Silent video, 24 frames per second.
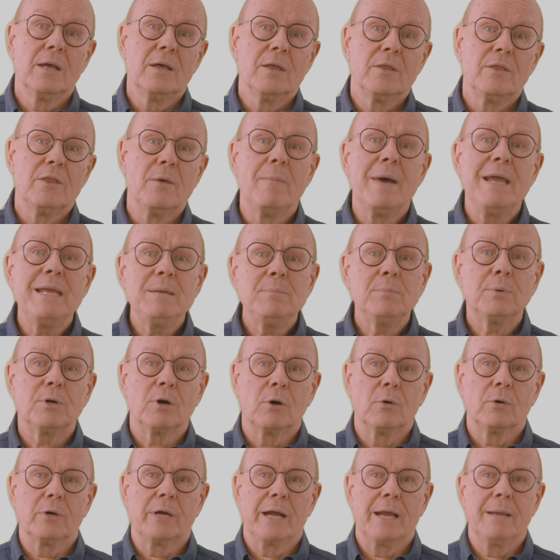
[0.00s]
The main
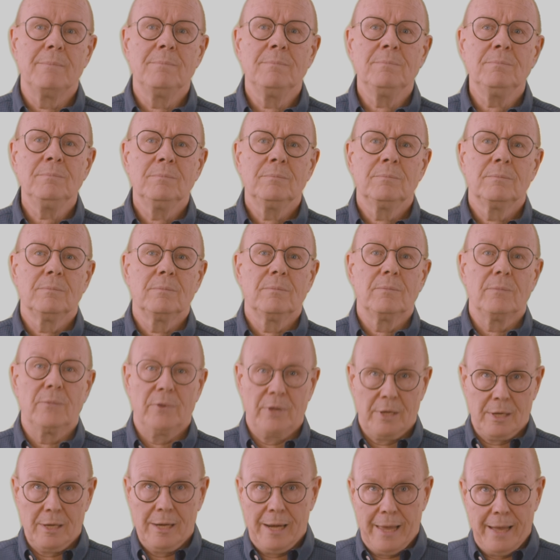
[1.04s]
program, the
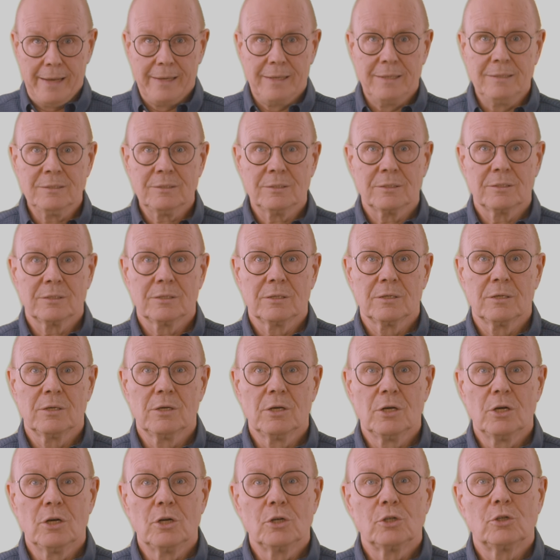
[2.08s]
client,
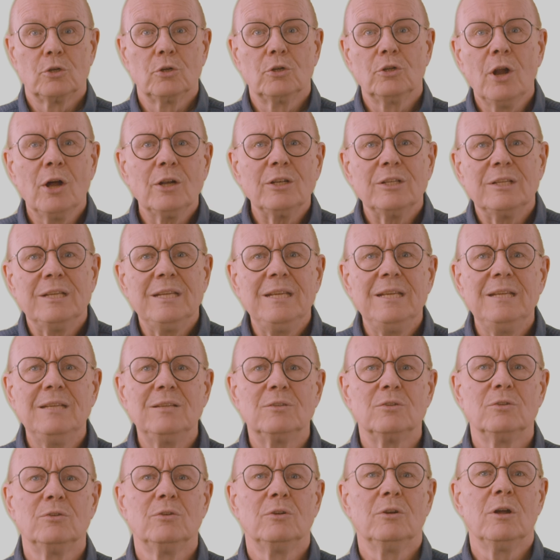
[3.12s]
should not need
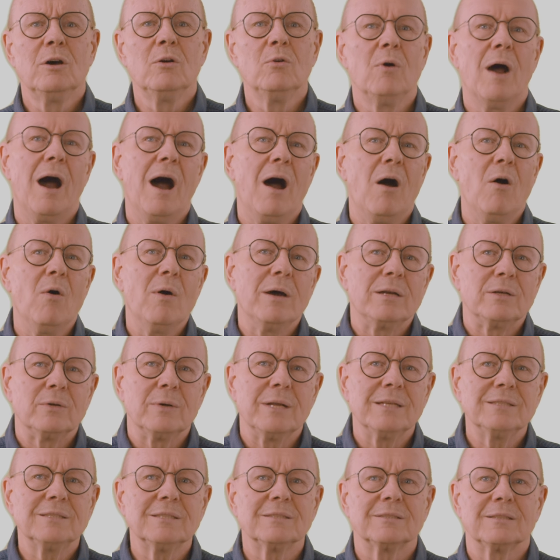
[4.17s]
to know how
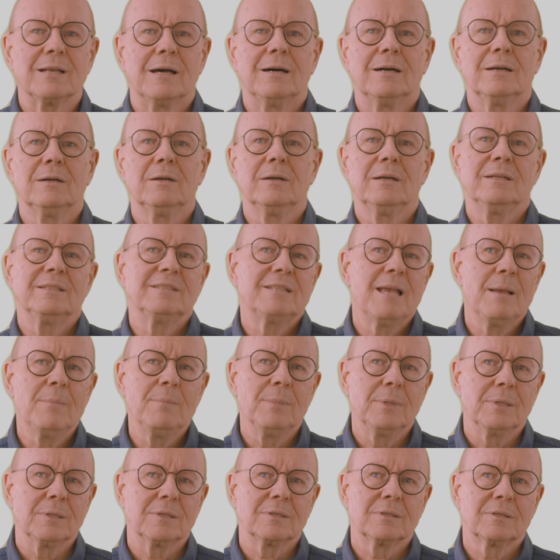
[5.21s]
addresses are
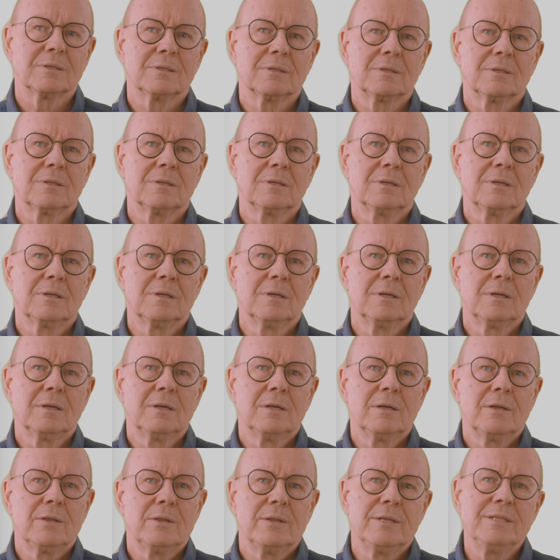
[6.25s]
assembled.
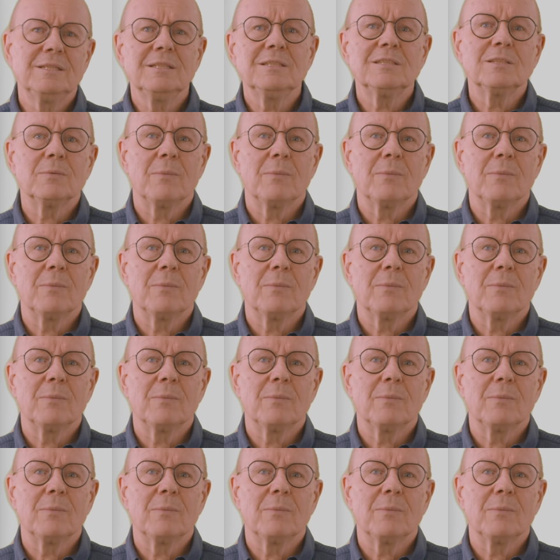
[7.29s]
This is